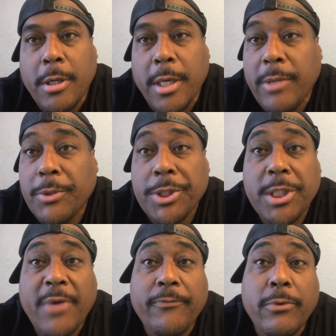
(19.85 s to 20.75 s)
And he was
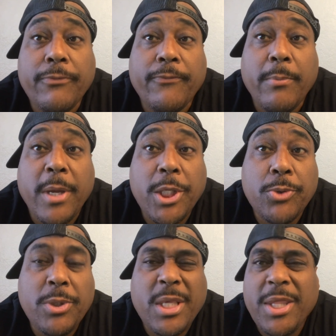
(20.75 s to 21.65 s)
suffering from
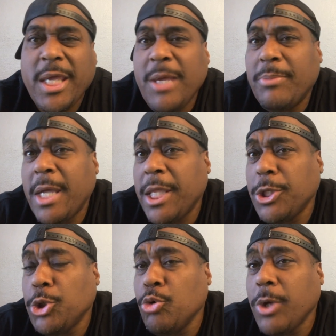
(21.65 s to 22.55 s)
injuries. I think he played in
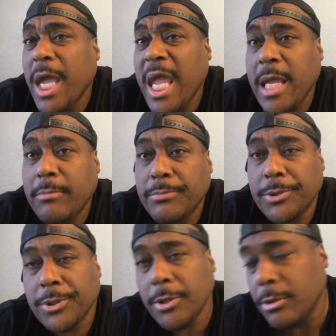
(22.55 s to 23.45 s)
two
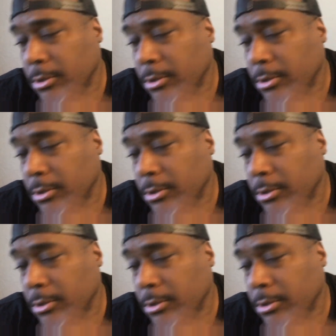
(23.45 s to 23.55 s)
games.